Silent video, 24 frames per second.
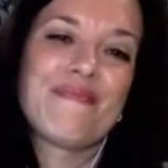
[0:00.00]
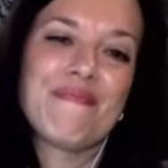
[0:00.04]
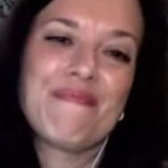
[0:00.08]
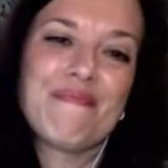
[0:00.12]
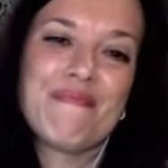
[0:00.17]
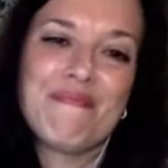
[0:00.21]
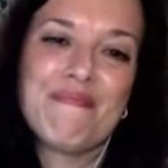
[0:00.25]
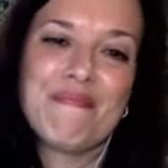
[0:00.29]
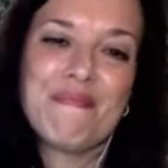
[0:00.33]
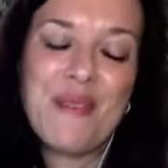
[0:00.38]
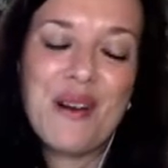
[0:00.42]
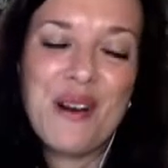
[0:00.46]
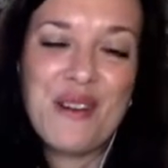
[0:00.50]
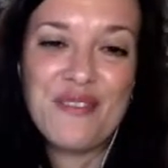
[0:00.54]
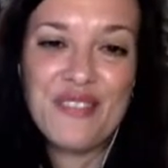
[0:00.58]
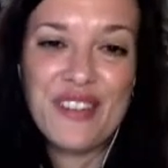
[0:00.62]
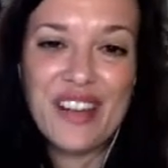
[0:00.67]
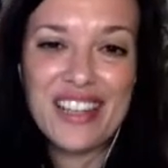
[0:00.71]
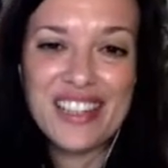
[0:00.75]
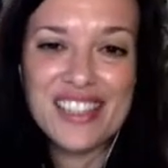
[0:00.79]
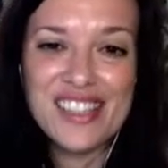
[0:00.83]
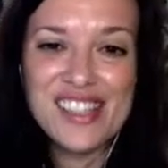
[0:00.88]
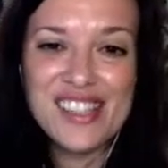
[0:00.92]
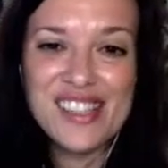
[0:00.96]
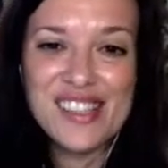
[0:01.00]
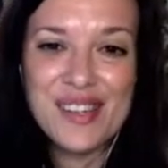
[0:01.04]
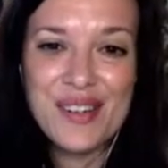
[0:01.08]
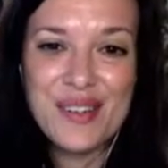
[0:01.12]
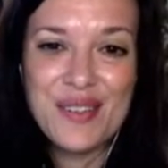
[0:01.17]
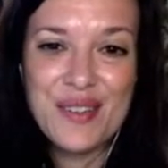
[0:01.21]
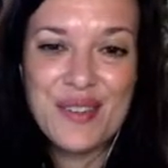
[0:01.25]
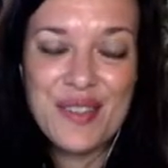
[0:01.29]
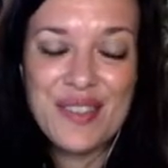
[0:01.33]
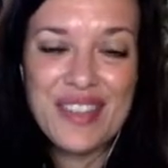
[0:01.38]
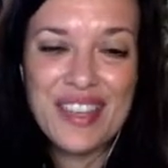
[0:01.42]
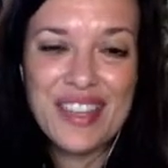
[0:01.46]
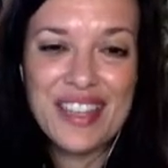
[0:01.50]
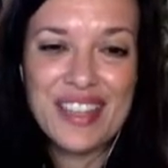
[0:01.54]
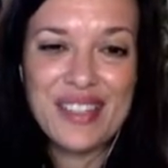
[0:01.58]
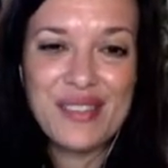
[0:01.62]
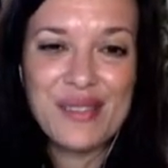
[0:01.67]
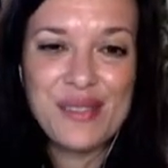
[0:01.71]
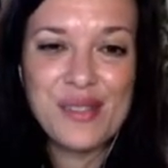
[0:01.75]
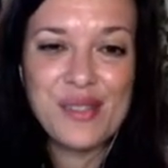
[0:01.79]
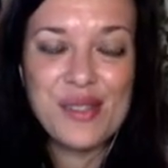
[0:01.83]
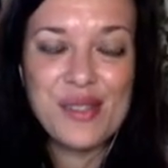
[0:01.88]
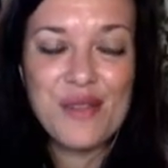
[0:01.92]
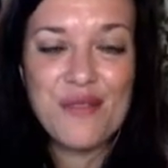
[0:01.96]
Perfect. So thank you
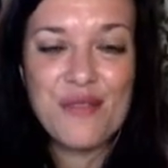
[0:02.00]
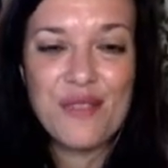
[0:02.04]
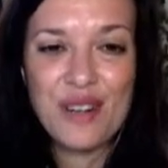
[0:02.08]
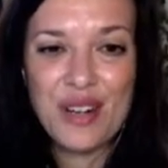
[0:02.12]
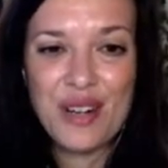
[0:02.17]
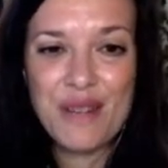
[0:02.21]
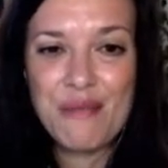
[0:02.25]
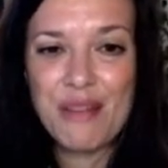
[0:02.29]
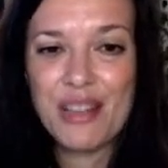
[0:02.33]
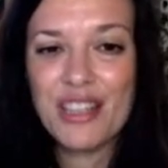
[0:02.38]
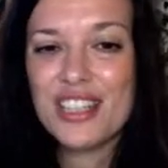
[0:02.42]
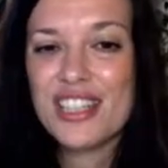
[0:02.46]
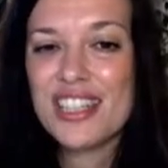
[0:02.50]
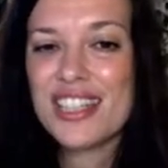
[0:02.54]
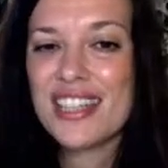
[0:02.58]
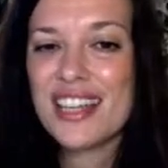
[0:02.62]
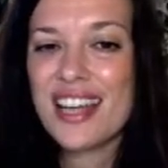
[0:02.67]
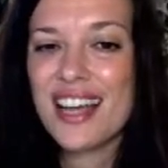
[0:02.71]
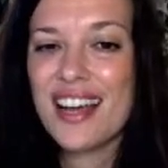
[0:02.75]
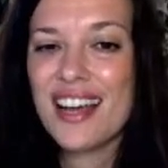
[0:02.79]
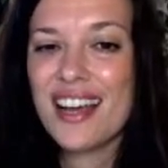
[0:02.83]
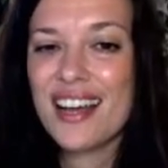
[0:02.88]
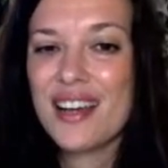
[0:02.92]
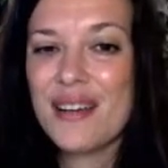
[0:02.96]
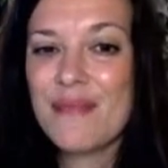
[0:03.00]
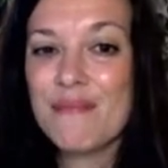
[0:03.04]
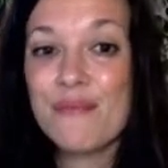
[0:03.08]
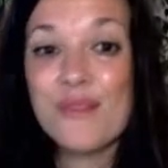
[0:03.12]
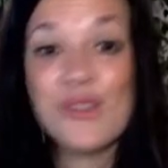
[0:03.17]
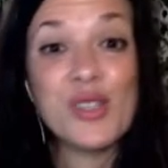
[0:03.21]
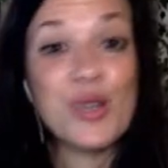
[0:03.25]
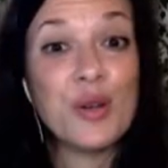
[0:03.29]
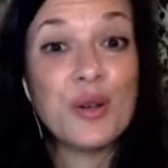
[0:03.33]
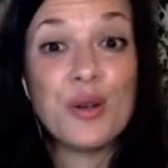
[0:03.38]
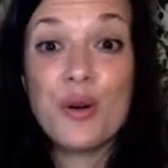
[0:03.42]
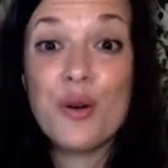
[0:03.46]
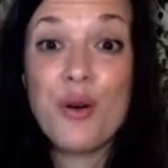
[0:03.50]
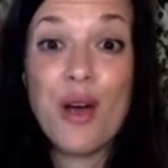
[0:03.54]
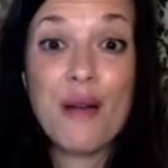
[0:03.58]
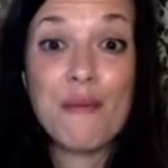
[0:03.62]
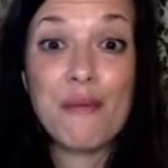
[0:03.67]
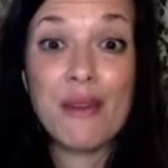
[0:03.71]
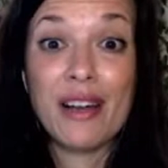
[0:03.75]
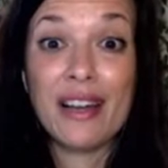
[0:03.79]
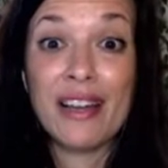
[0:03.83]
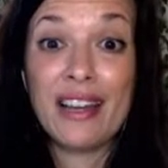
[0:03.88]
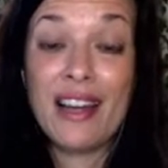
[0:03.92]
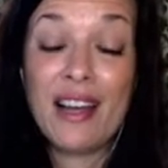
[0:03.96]
so very much. So who am
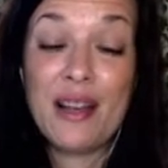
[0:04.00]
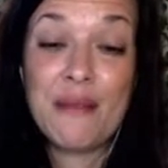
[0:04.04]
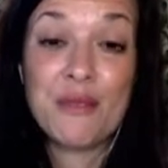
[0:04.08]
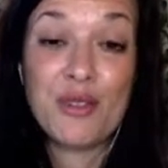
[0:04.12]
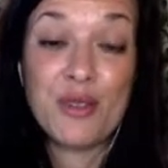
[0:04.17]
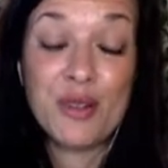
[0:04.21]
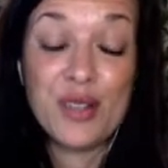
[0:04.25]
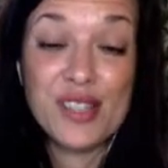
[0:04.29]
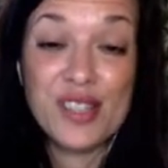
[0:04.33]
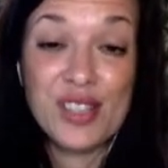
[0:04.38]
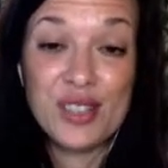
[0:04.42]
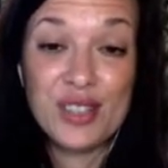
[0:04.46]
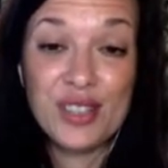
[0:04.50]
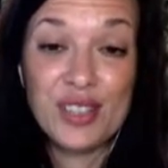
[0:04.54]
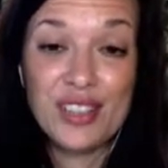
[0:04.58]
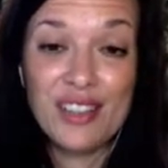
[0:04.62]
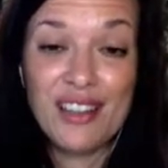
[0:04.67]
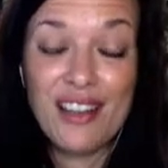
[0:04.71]
I? I'm Crystal.